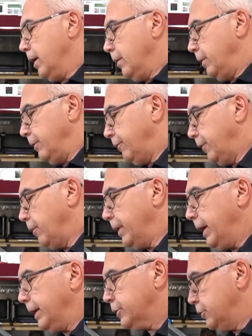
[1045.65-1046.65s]
before we
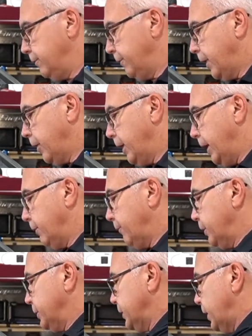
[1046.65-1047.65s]
get too far ahead of
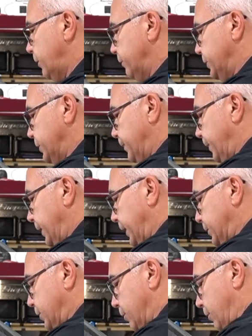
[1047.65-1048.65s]
ourselves,
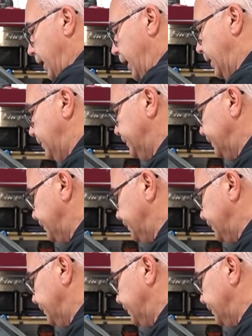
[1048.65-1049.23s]
let's go ahead